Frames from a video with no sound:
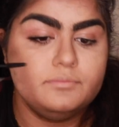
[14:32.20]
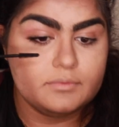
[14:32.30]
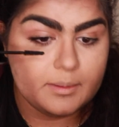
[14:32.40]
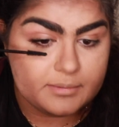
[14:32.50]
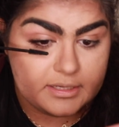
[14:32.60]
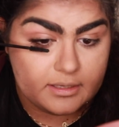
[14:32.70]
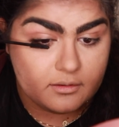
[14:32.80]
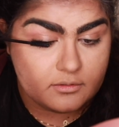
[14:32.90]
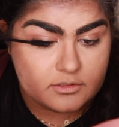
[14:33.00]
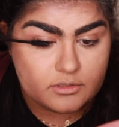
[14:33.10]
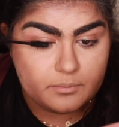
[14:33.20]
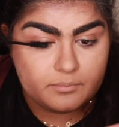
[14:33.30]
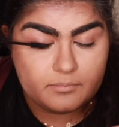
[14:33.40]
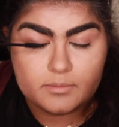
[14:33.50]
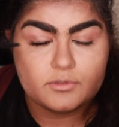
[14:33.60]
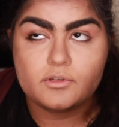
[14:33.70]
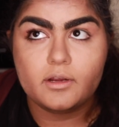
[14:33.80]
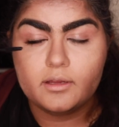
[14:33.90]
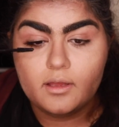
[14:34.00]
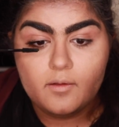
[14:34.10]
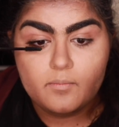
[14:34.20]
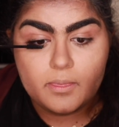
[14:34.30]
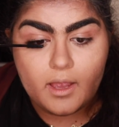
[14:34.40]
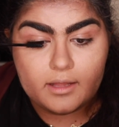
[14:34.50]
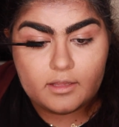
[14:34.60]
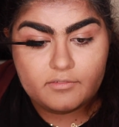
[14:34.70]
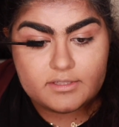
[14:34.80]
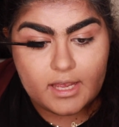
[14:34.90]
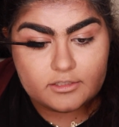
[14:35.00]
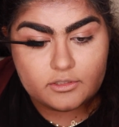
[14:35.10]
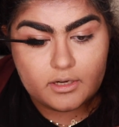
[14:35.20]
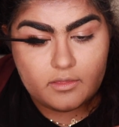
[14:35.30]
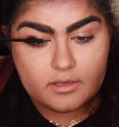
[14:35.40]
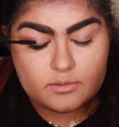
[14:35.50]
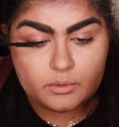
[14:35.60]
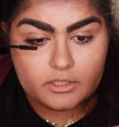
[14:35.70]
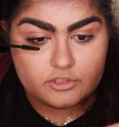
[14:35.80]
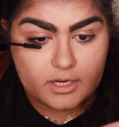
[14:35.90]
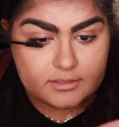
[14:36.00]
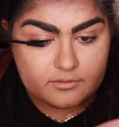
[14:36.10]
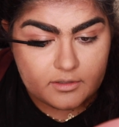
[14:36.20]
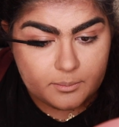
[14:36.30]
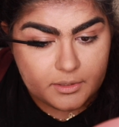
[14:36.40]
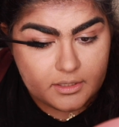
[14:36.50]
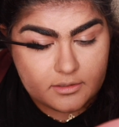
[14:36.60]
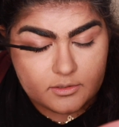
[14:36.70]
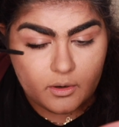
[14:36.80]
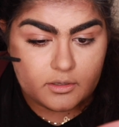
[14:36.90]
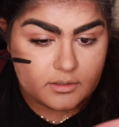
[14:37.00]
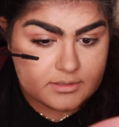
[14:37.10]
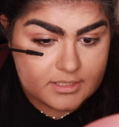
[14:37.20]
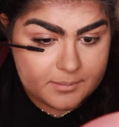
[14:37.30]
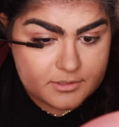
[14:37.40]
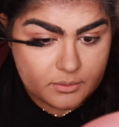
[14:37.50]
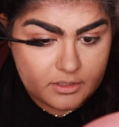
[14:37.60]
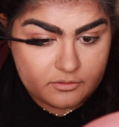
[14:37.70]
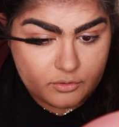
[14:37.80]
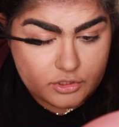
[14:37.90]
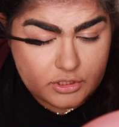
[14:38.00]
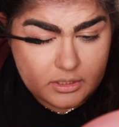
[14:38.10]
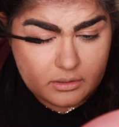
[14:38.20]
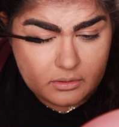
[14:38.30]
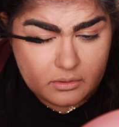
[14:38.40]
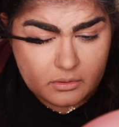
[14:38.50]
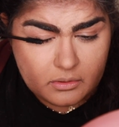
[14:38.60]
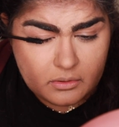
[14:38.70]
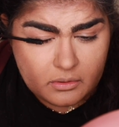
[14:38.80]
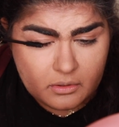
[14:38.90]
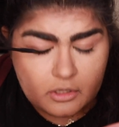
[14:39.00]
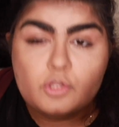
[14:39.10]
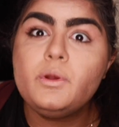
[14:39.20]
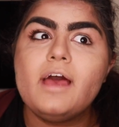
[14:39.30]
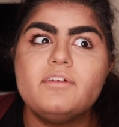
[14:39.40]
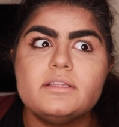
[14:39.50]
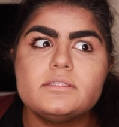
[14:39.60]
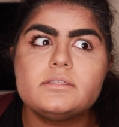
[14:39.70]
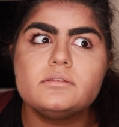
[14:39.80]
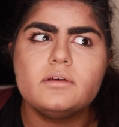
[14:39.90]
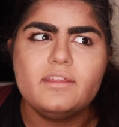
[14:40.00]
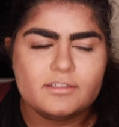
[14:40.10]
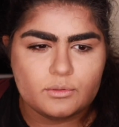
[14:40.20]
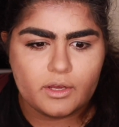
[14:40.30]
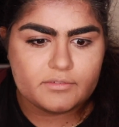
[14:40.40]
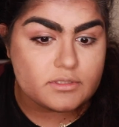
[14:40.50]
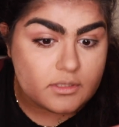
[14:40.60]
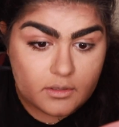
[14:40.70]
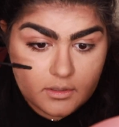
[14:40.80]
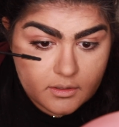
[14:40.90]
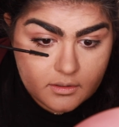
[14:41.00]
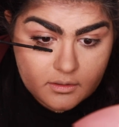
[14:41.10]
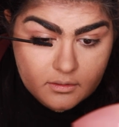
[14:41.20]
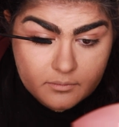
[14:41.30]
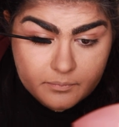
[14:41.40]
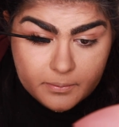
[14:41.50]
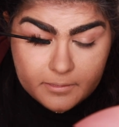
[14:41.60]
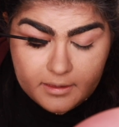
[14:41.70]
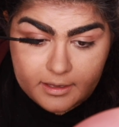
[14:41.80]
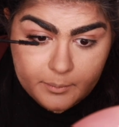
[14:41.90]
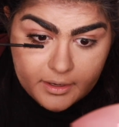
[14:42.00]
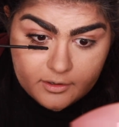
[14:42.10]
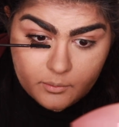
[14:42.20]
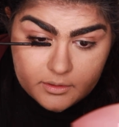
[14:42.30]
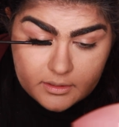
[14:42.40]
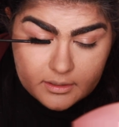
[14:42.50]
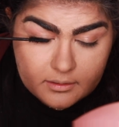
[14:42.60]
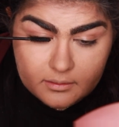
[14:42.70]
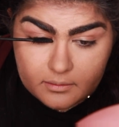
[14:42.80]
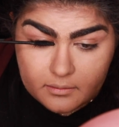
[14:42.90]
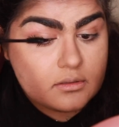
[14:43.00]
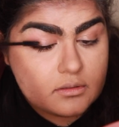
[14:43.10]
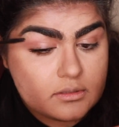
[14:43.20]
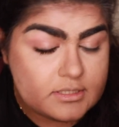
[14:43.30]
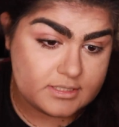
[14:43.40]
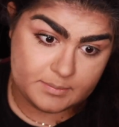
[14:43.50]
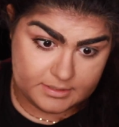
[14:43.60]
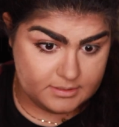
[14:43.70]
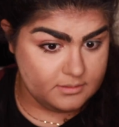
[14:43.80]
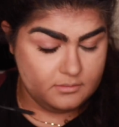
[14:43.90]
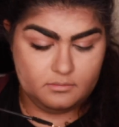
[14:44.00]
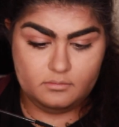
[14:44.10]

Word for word: I'm blanking, so I'm so sorry. I love this actor and I think he's really attractive, and I'm blanking so hard on his name, it's really unfortunate. Luke Evans, I think it's Luke Evans. Anyway, I don't wanna like dismiss